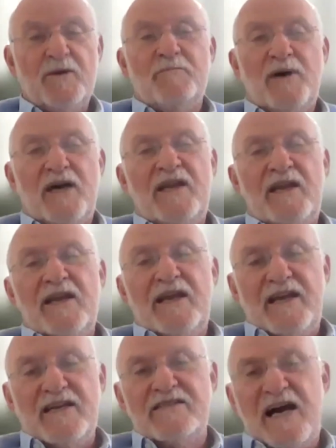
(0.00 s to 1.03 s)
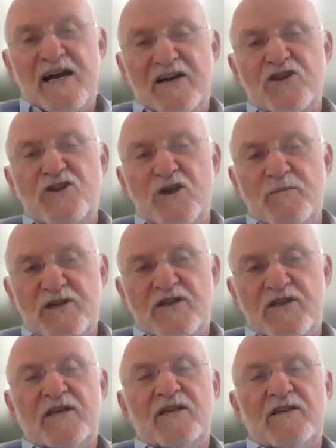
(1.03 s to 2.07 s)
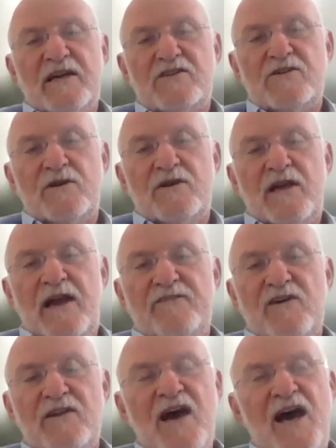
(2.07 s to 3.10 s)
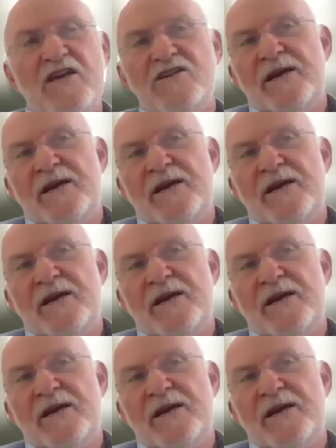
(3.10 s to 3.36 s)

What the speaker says: but it's not going to do you much good unless you have knowledge.